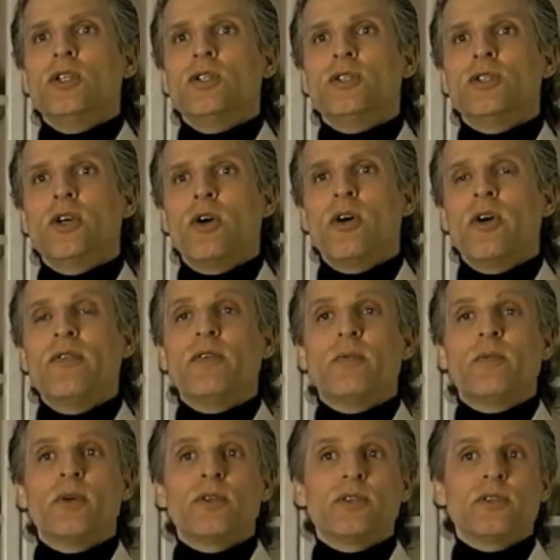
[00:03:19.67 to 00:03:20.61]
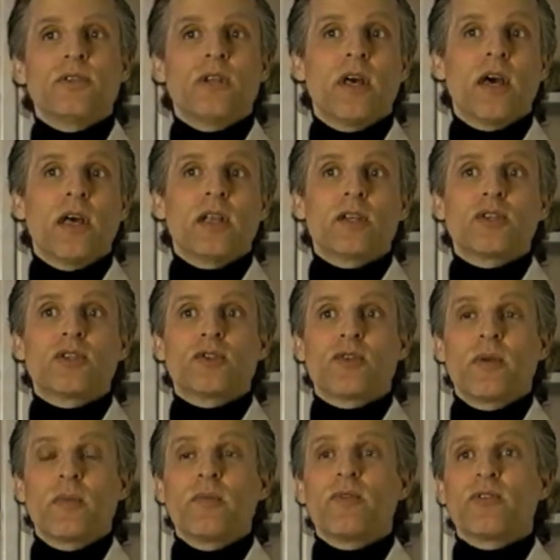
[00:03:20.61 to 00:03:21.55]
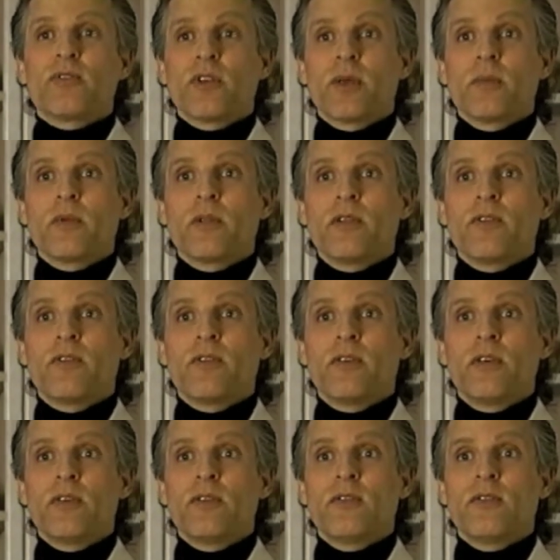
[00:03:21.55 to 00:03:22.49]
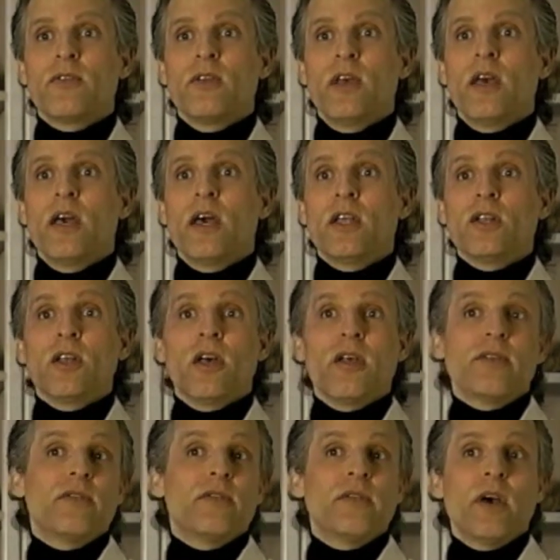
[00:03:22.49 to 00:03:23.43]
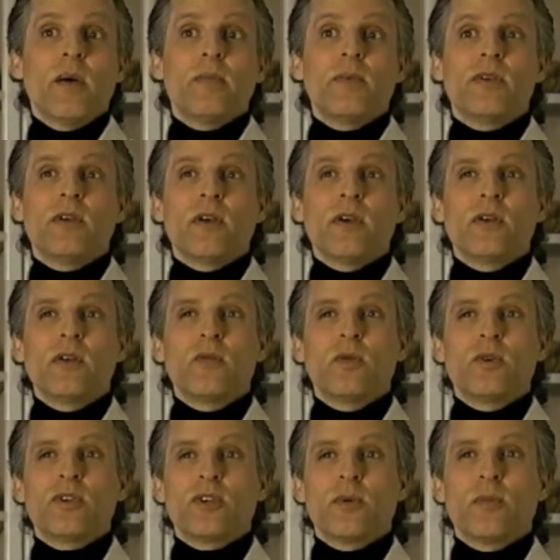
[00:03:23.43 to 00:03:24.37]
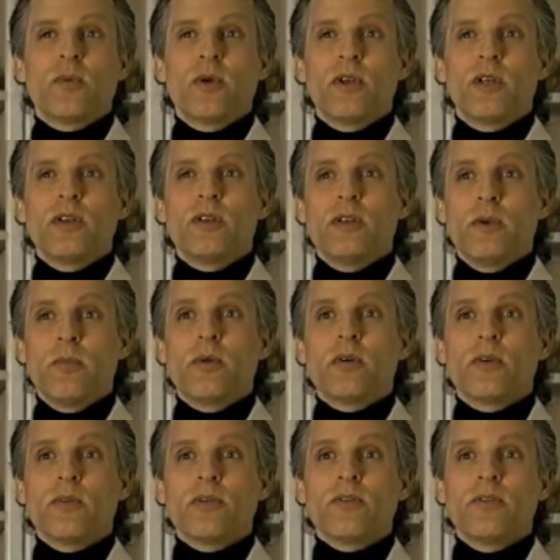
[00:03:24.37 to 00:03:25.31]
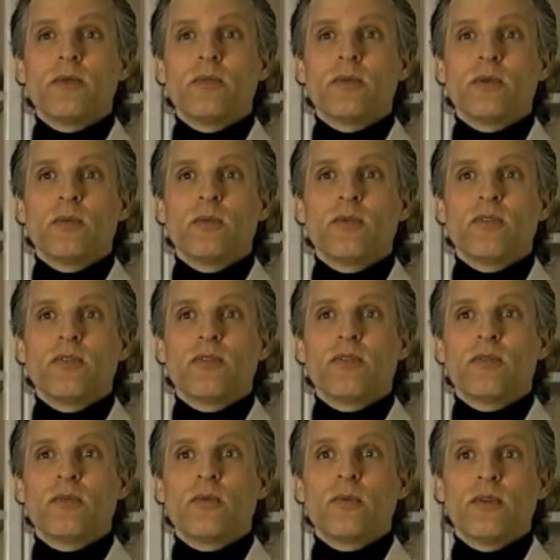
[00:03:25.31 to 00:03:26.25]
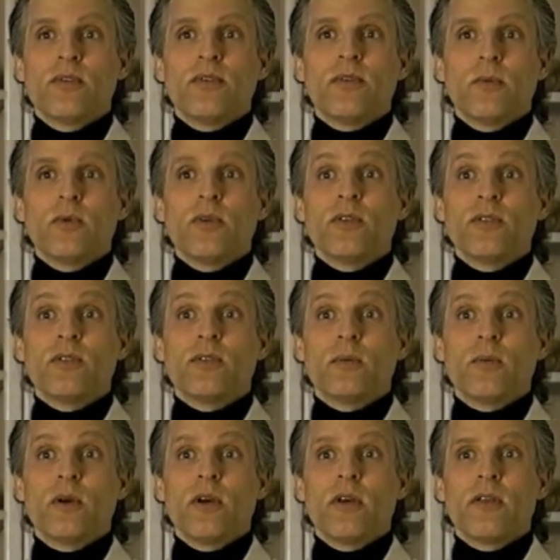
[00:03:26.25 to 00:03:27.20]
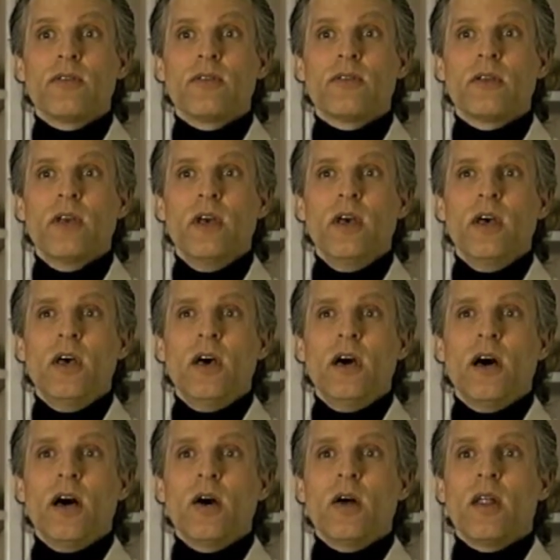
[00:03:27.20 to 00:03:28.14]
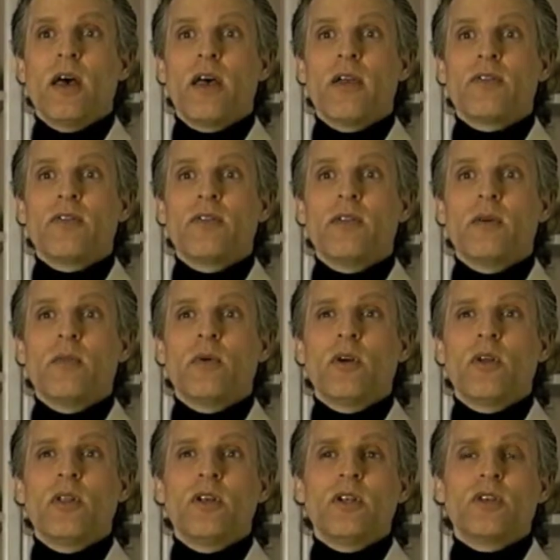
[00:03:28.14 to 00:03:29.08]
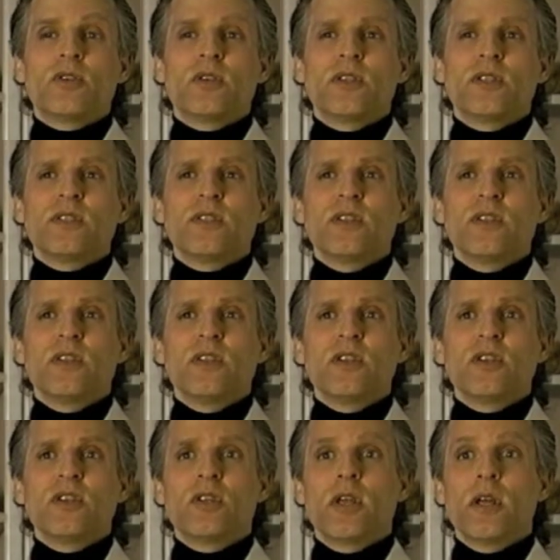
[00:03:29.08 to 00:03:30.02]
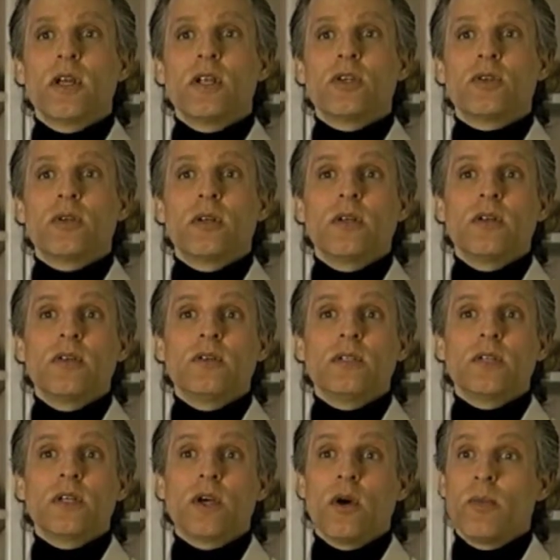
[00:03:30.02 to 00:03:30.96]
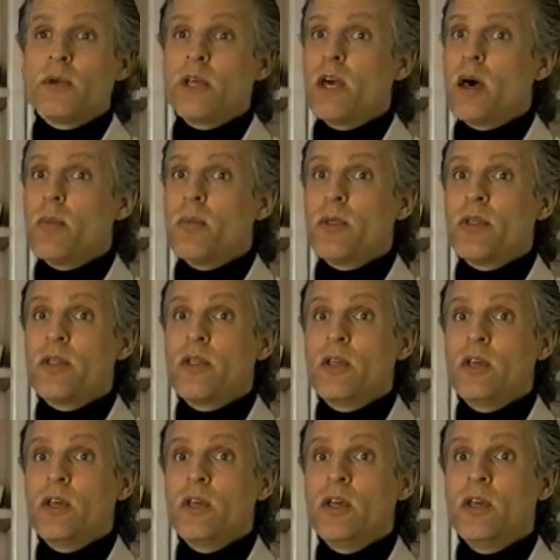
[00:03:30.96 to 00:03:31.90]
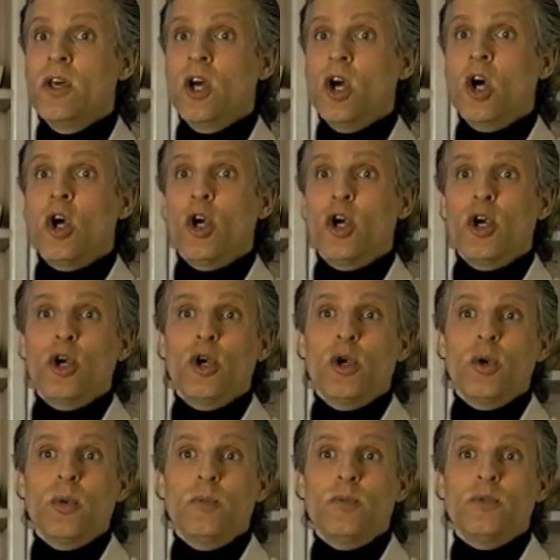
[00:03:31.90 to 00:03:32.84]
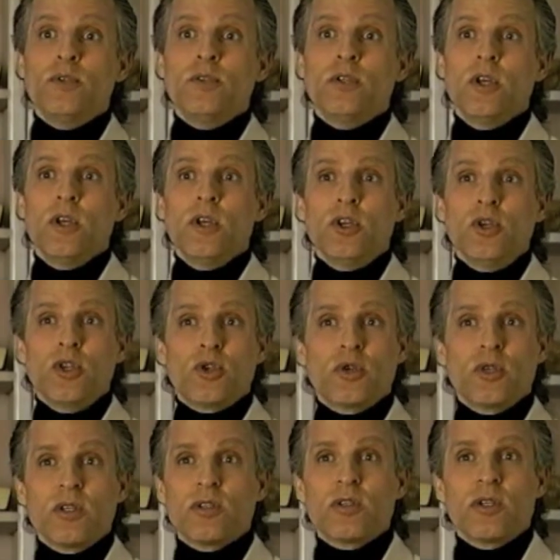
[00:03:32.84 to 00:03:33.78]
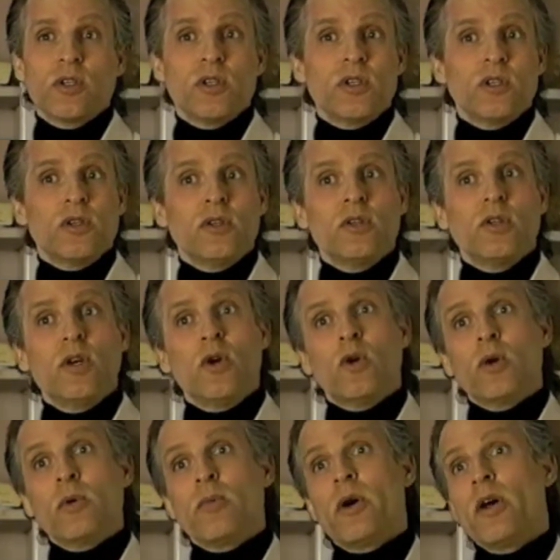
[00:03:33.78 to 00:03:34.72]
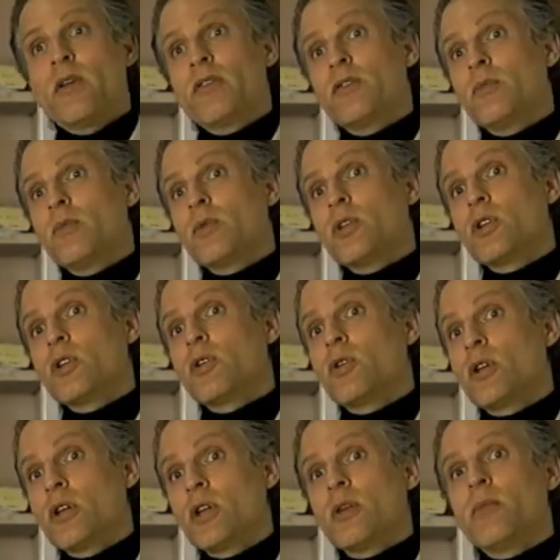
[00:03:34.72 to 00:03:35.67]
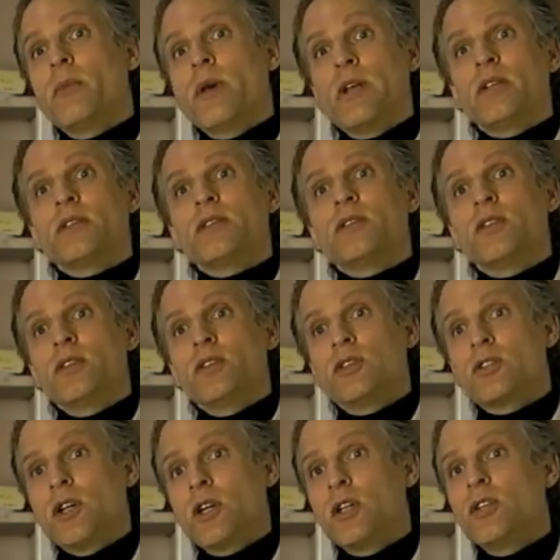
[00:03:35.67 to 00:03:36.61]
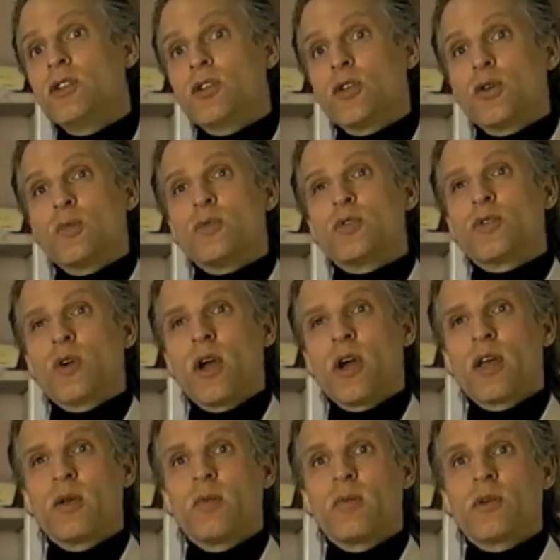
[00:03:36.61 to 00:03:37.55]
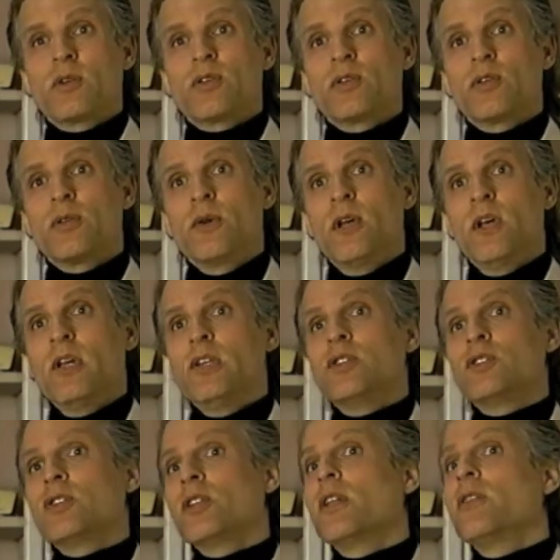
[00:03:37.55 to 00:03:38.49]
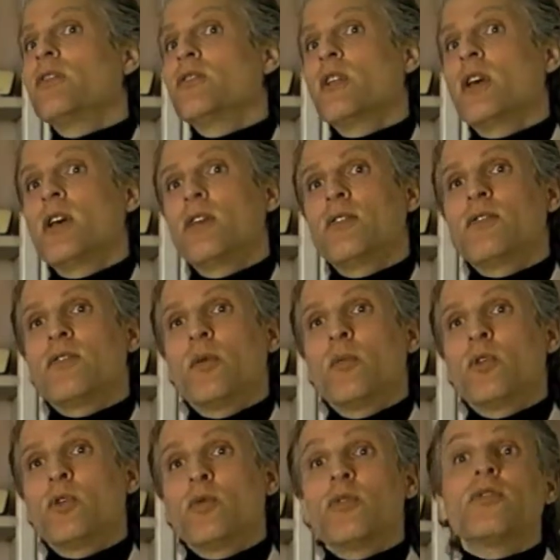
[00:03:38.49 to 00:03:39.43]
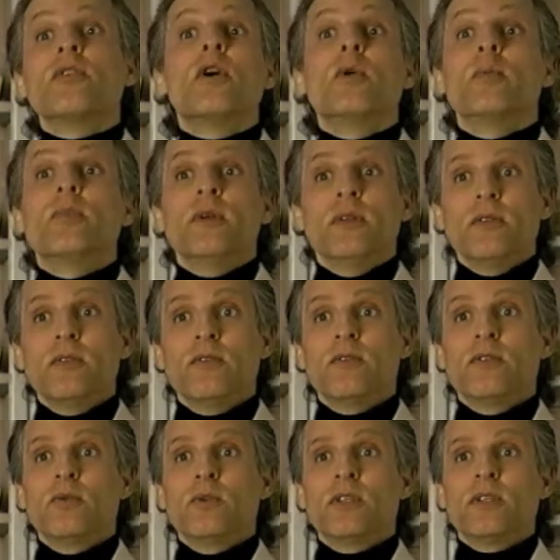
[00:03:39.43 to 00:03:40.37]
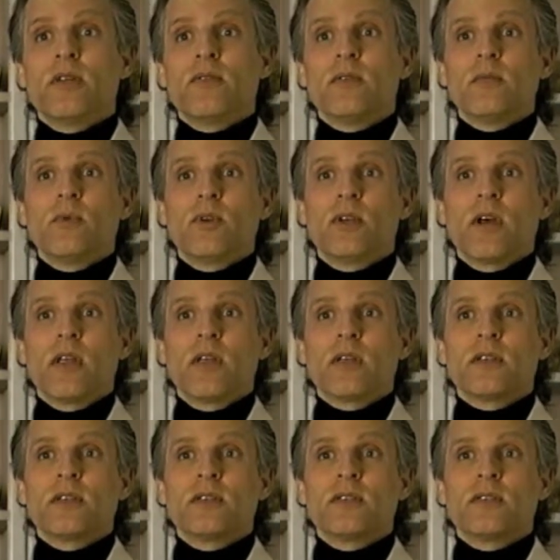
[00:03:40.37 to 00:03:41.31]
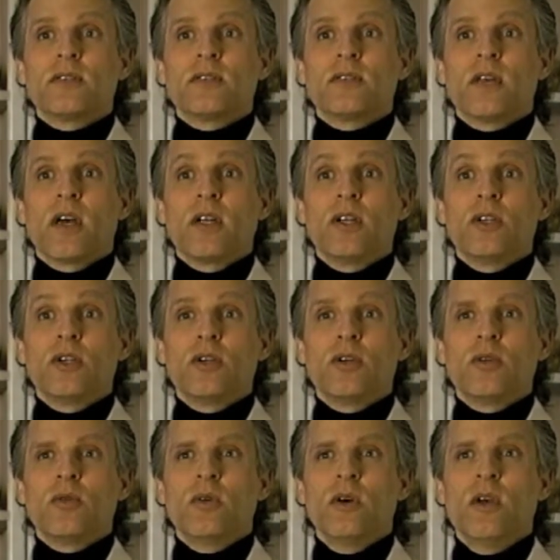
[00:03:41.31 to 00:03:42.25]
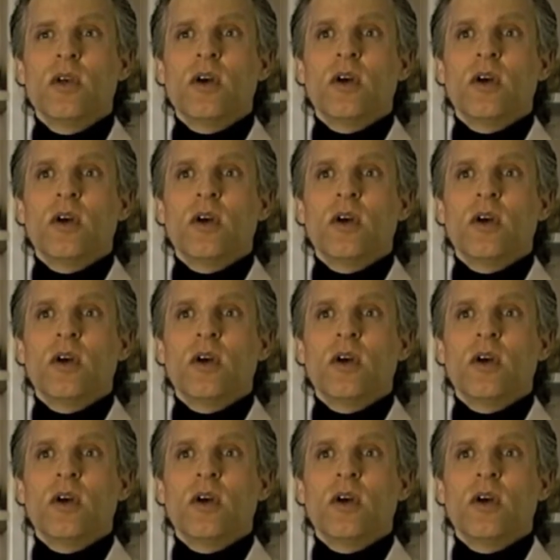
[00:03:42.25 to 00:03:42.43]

So if a person had extreme sleeplessness and loss of appetite, which are pretty typical symptoms when someone is depressed, I'll ask them, are they interested in getting treated using homeopathy, herbs, nutrition, or possibly Oriental medicine, Chinese herbs, or acupuncture? So let's say someone was open to whichever modalities I do.